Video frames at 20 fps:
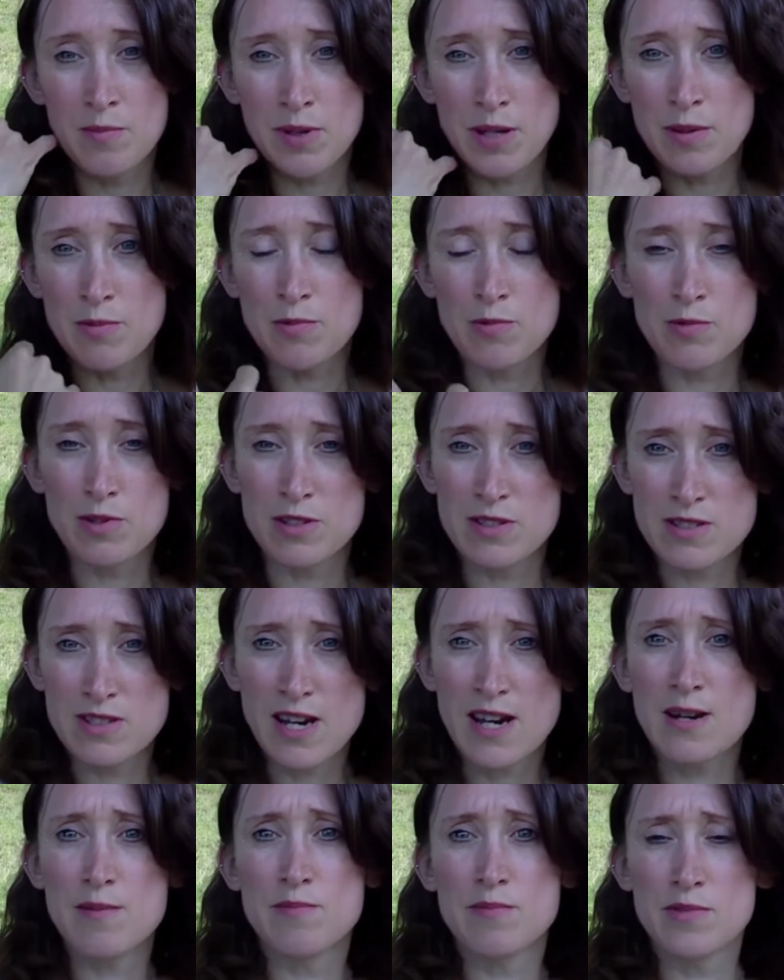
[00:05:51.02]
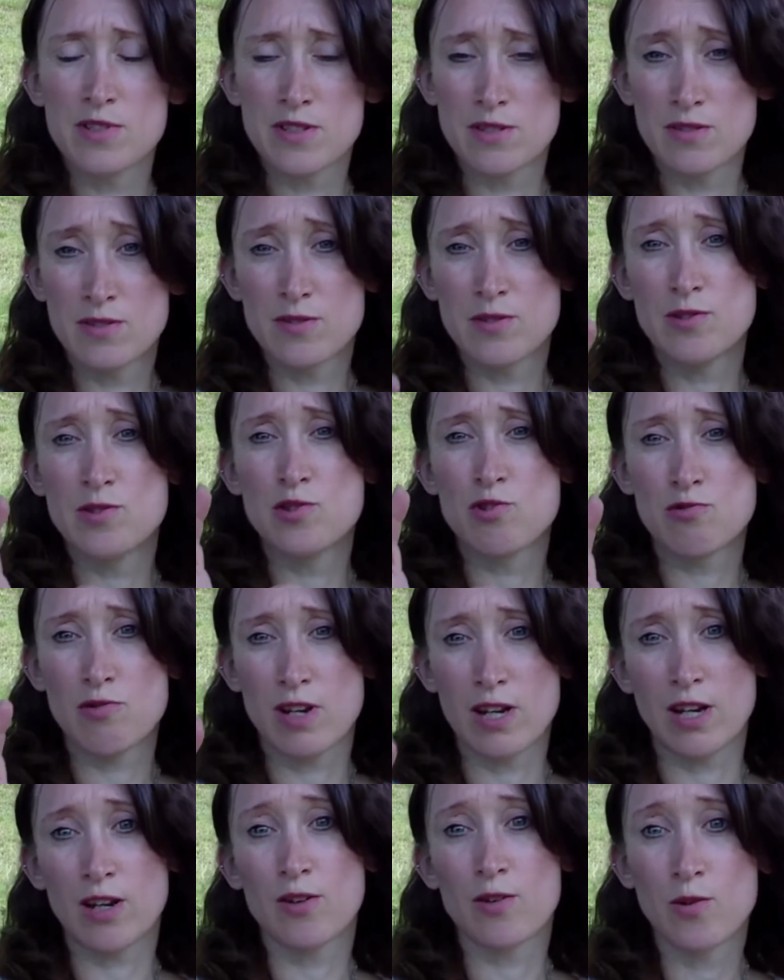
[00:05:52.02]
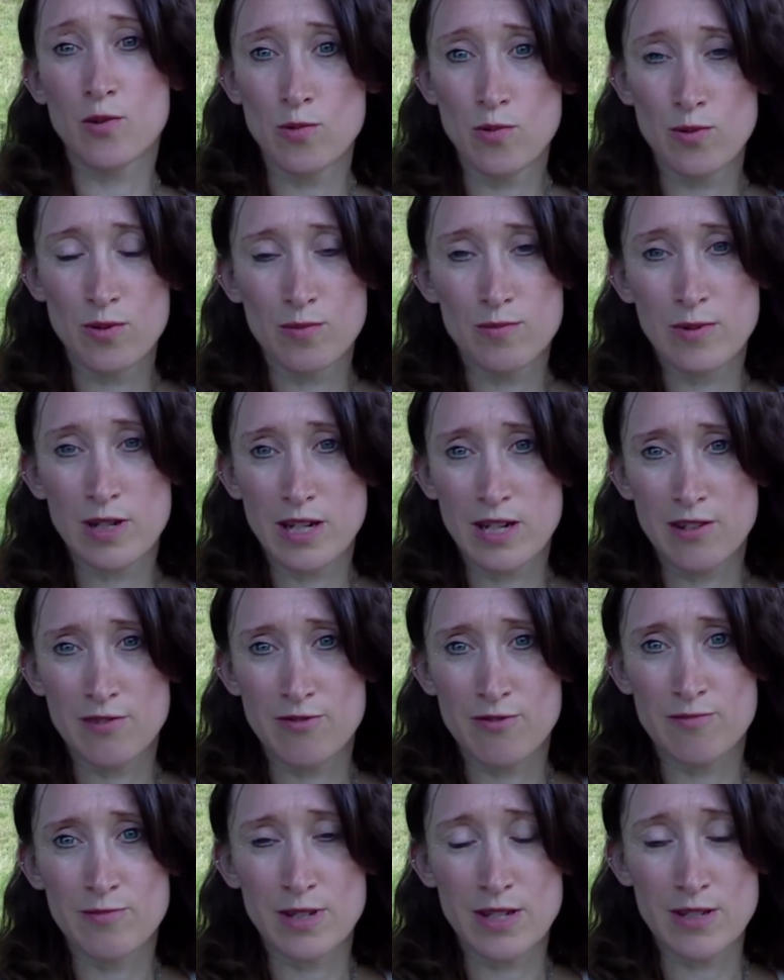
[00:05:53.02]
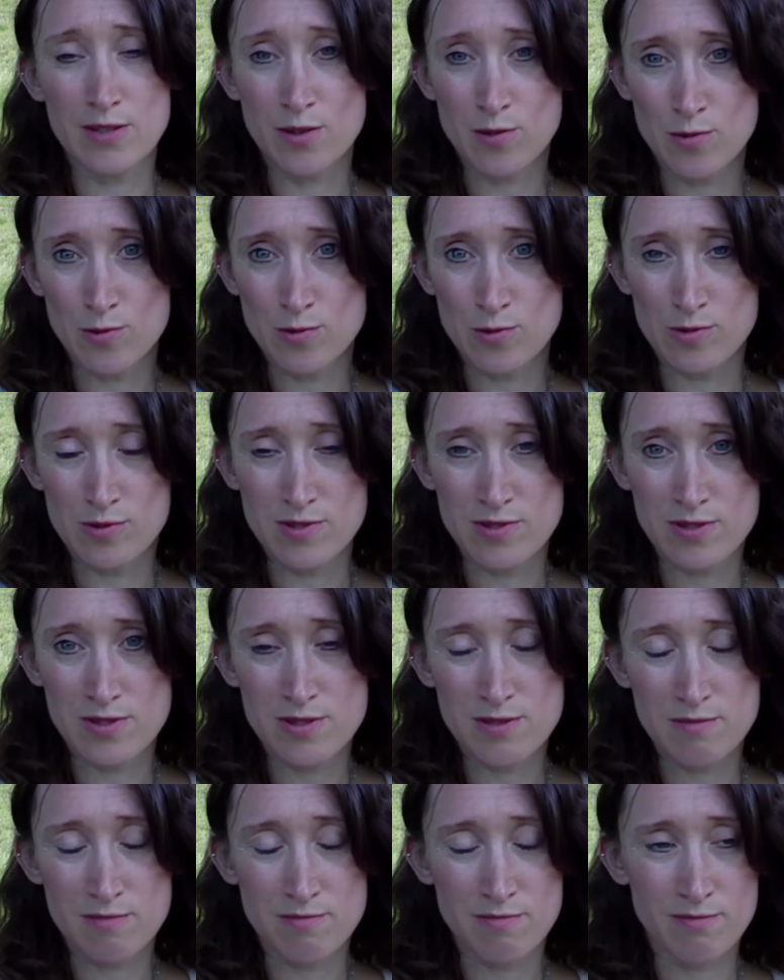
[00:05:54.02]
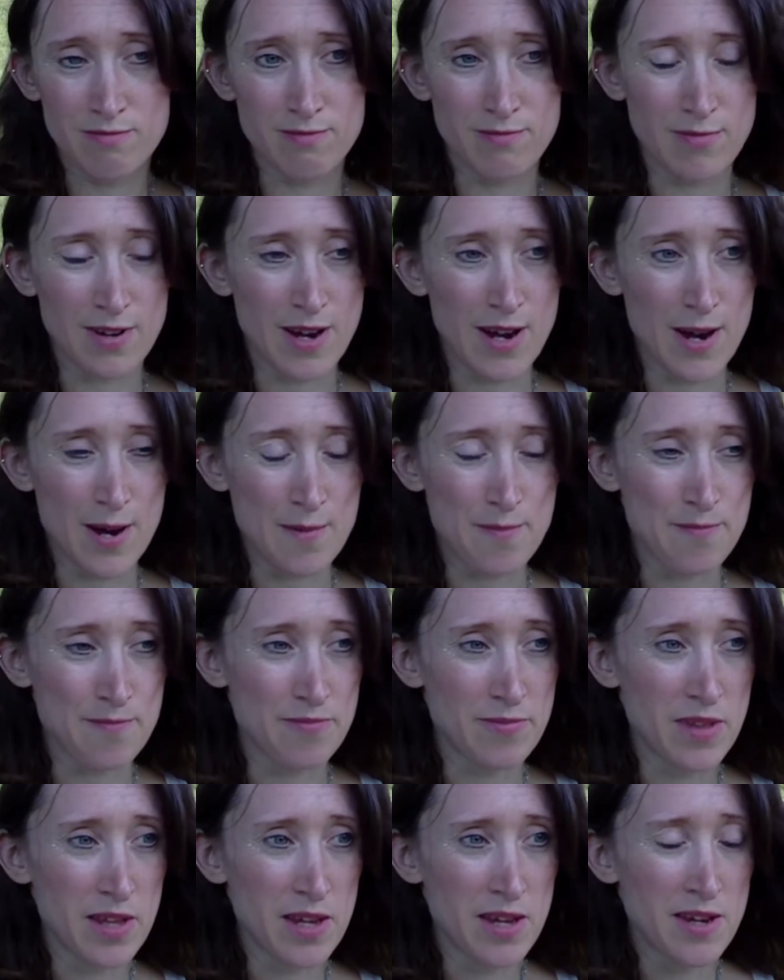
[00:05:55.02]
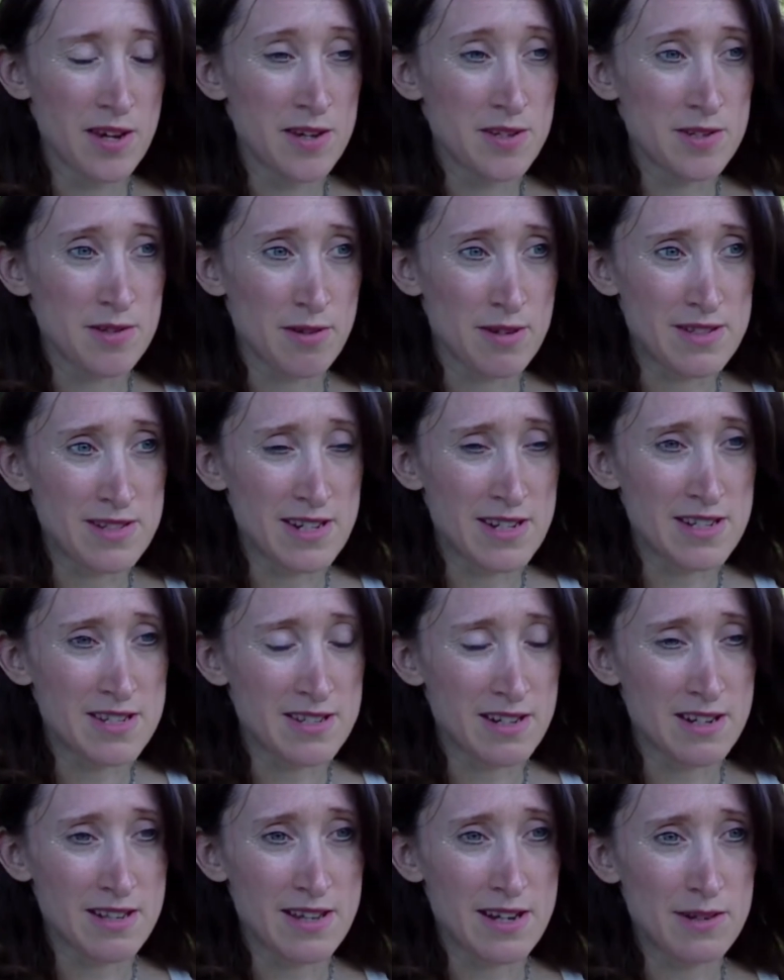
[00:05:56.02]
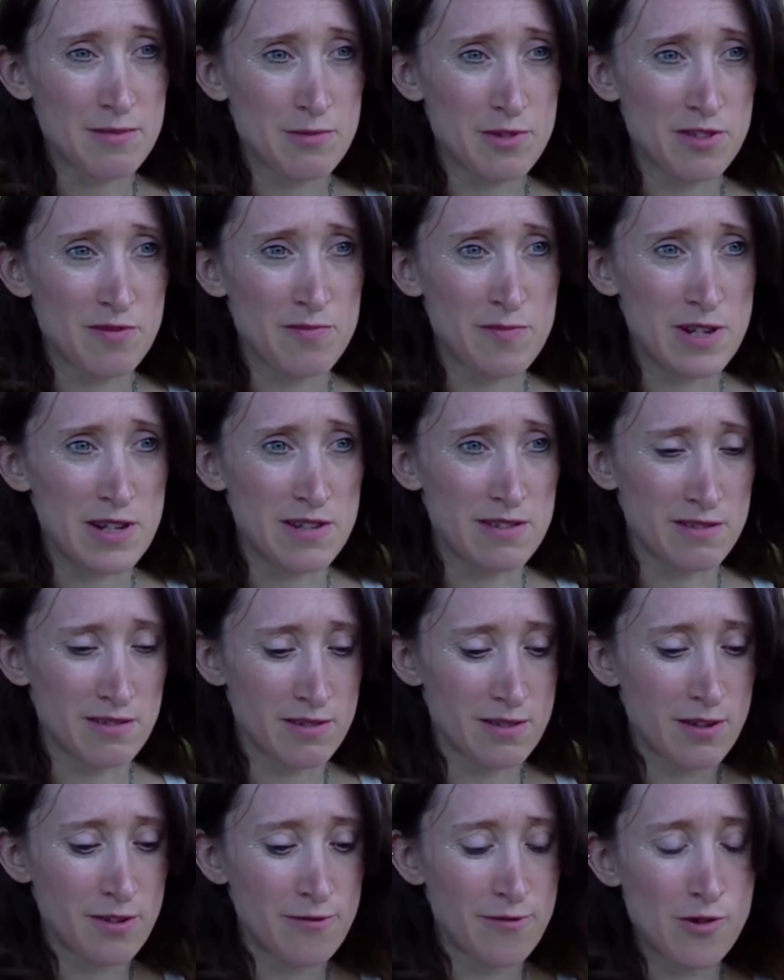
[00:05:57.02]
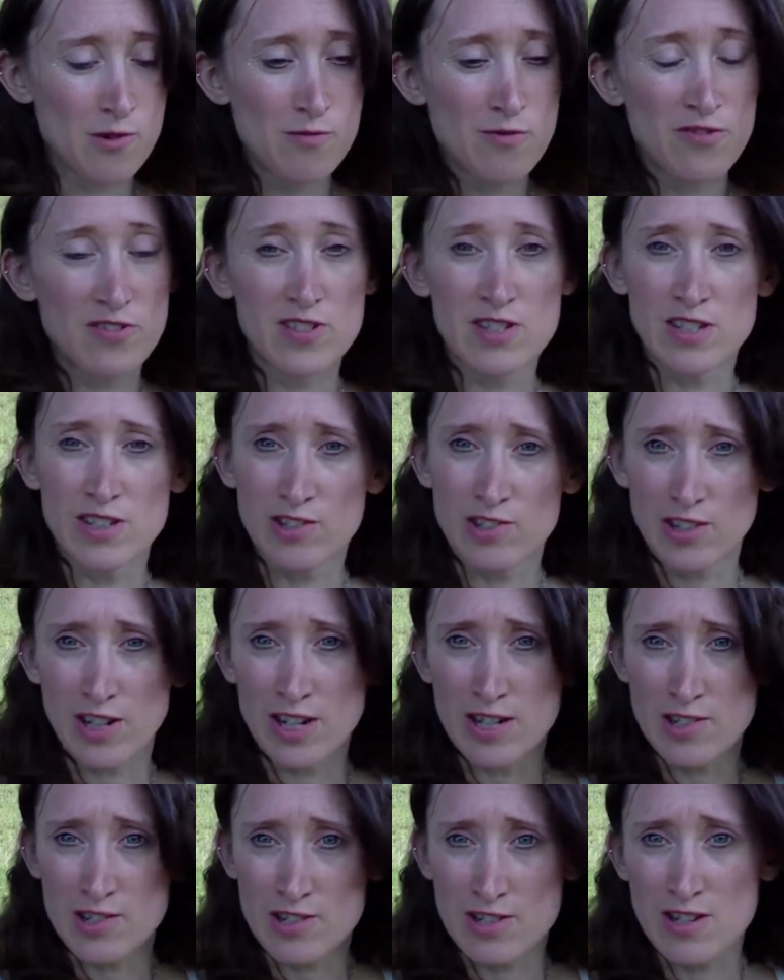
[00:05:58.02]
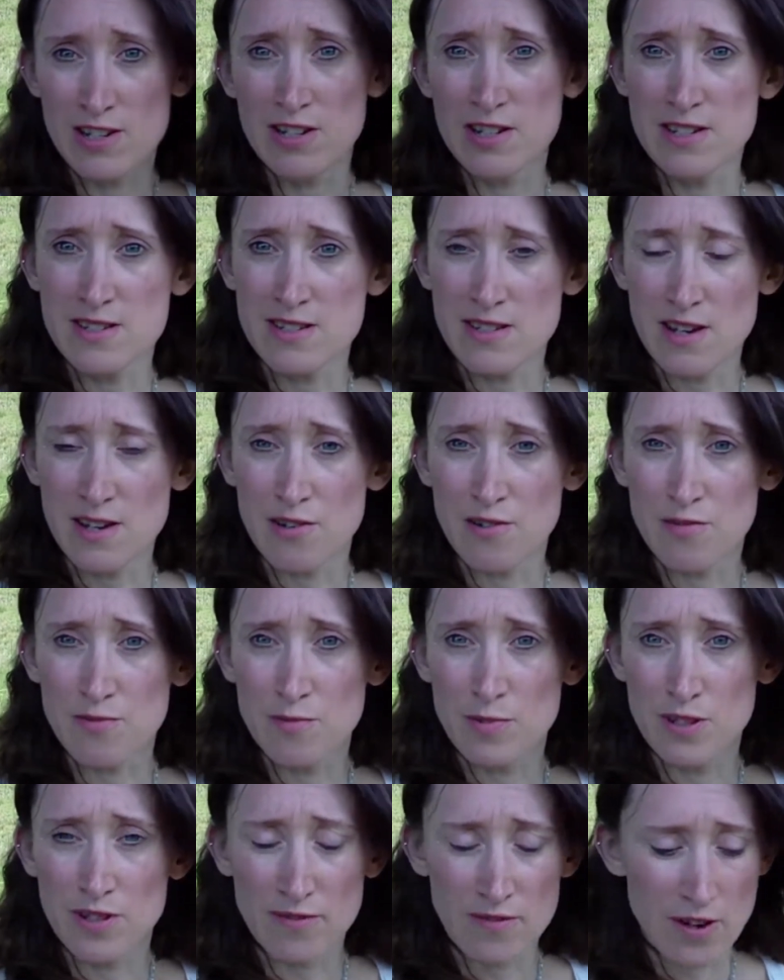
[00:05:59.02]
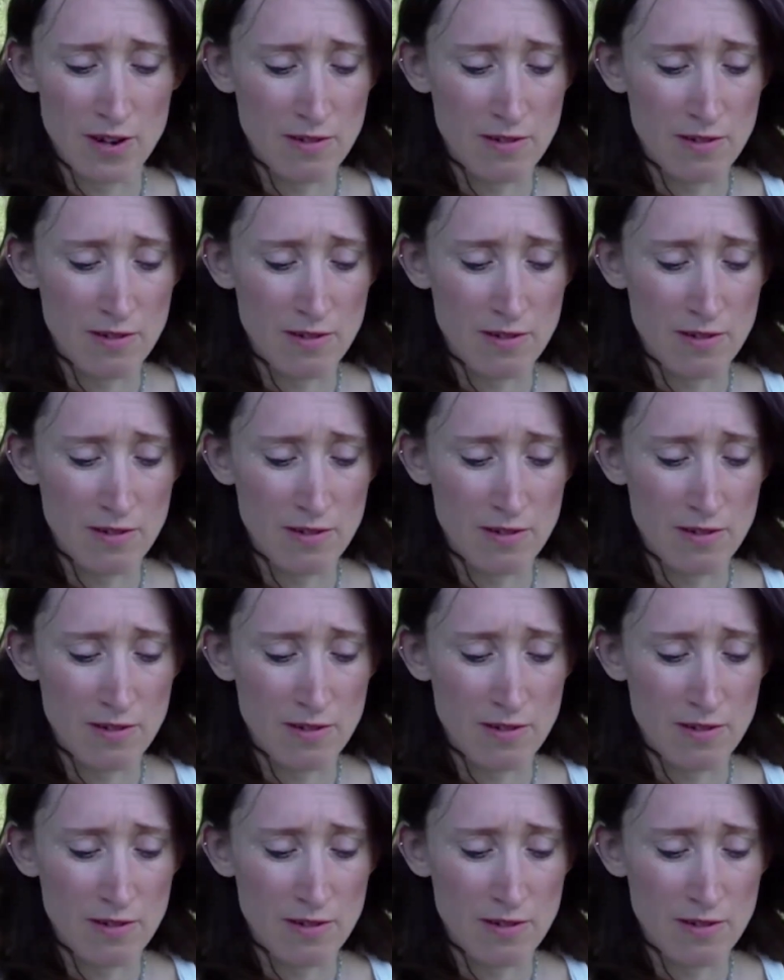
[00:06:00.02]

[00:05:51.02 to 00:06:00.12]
people would attempt to drink all the mead from these horns. So I dare say that would have been a form of initiation in itself, but a